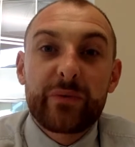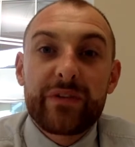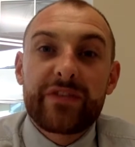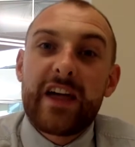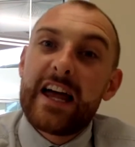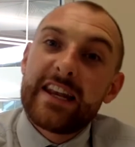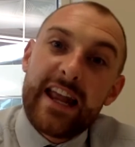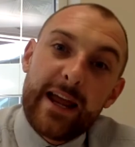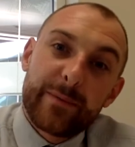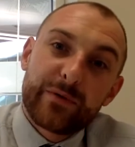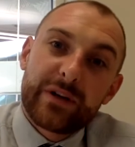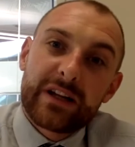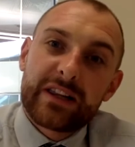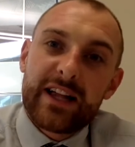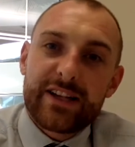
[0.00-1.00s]
with their
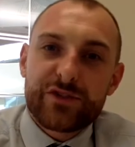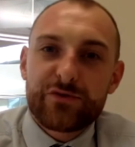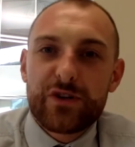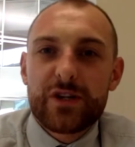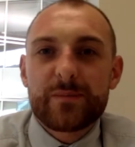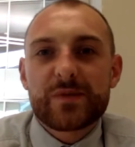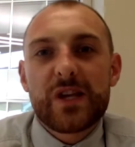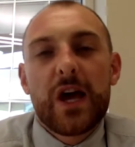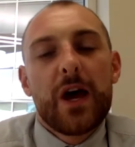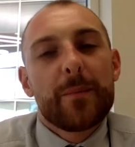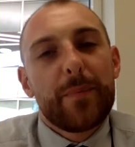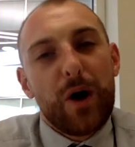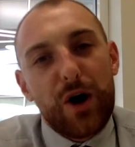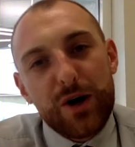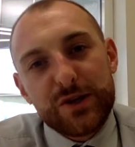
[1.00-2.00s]
neighbouring classrooms,
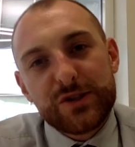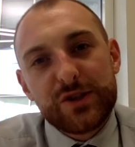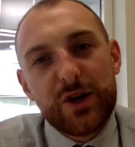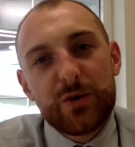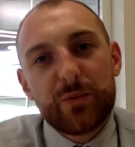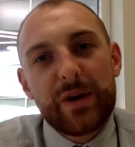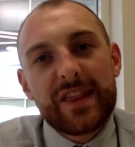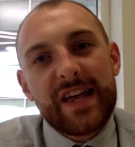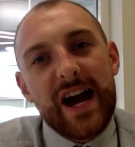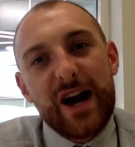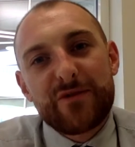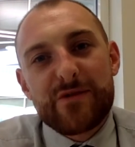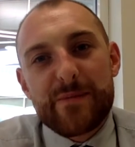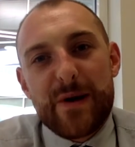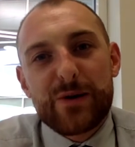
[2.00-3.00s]
but also with
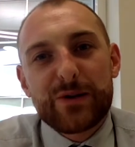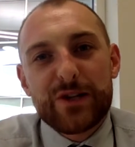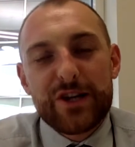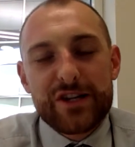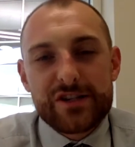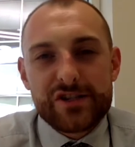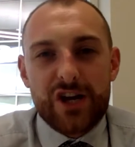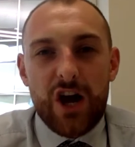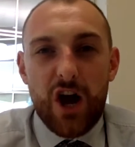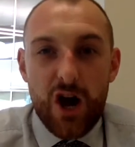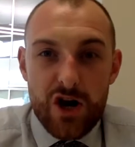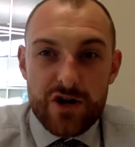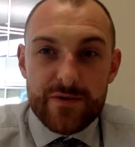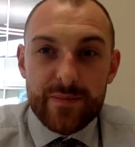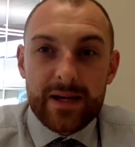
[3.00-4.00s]
our remote learners at
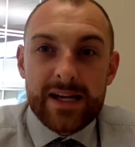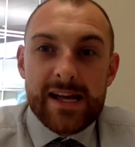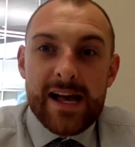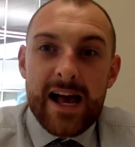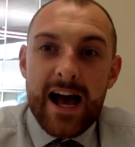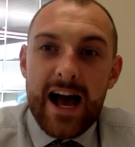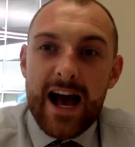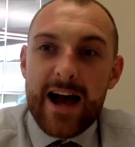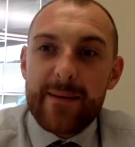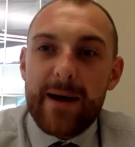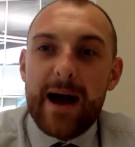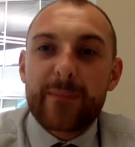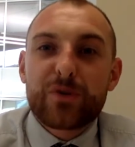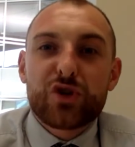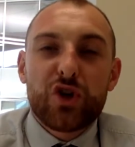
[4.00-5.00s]
home.
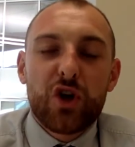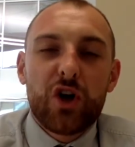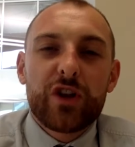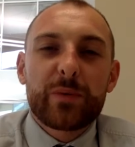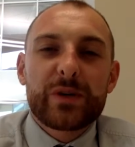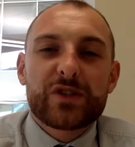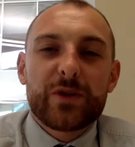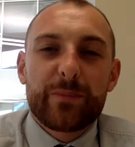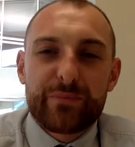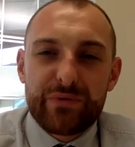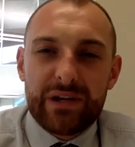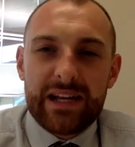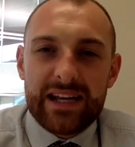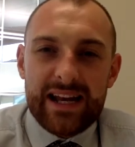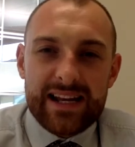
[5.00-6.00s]
I'm sure there was some
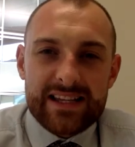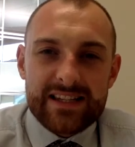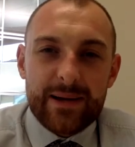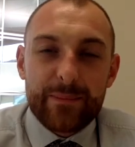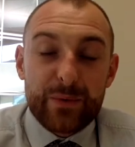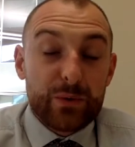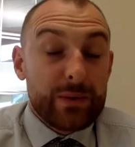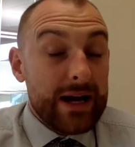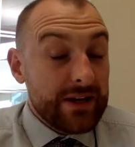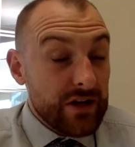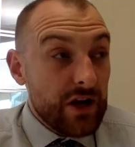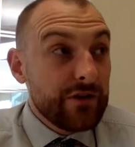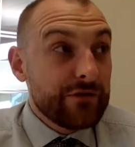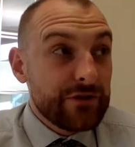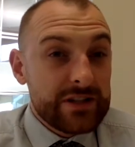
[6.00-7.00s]
brilliant examples. Well, I
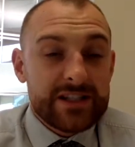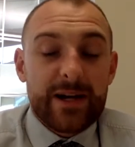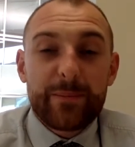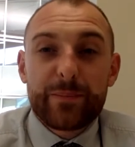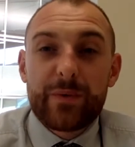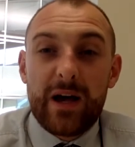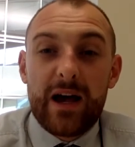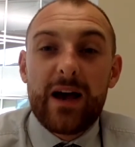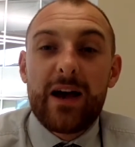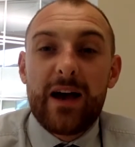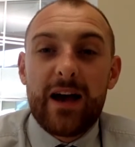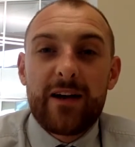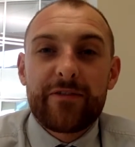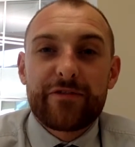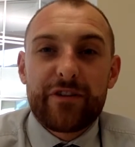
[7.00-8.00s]
know for
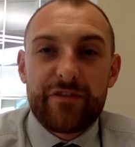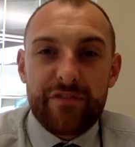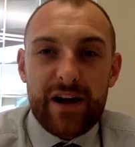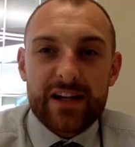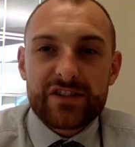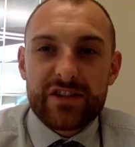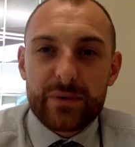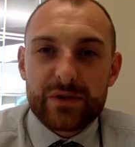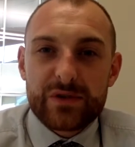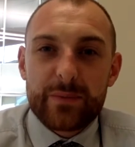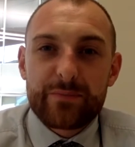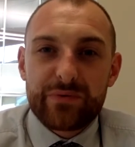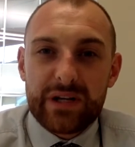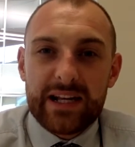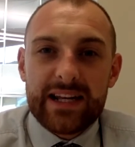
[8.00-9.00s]
a fact there were some
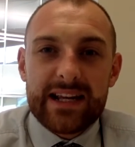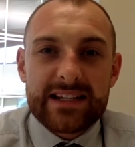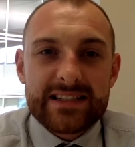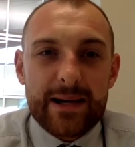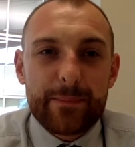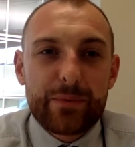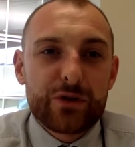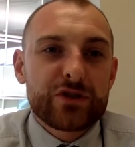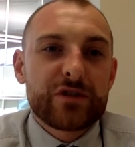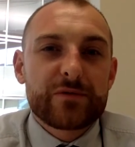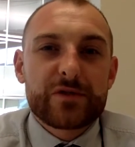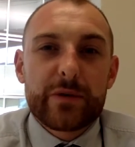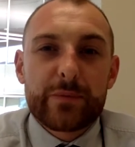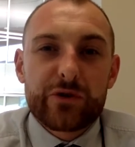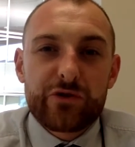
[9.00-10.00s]
brilliant examples of
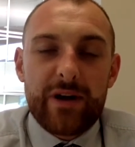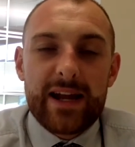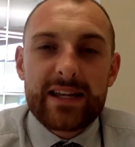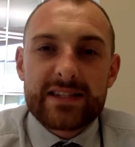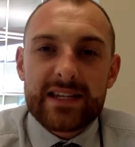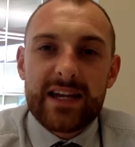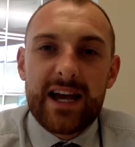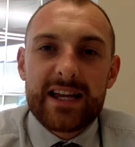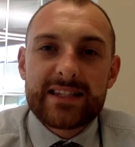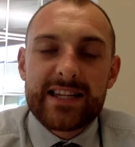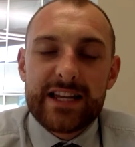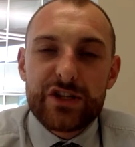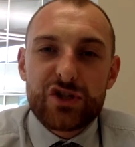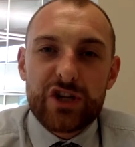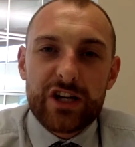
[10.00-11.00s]
some great
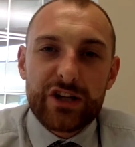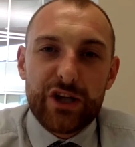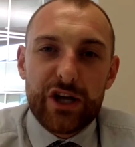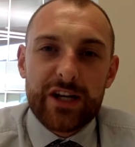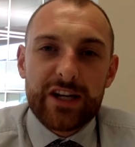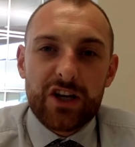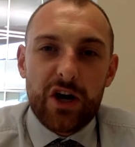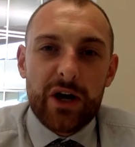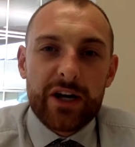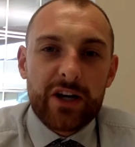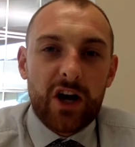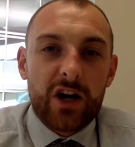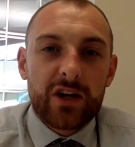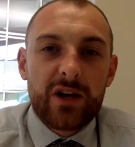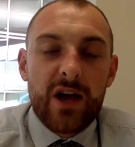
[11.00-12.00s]
teaching and learning going
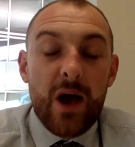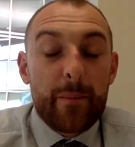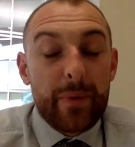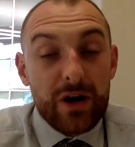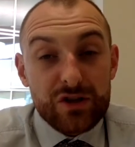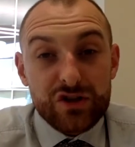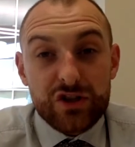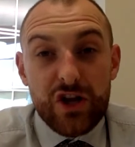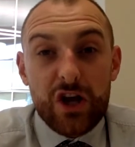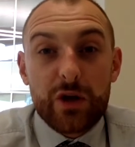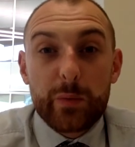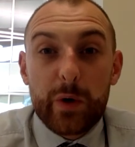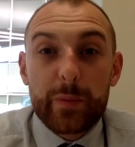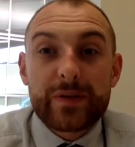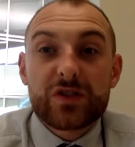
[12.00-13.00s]
on. But I also know there
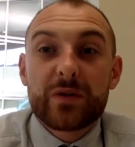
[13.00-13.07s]
will be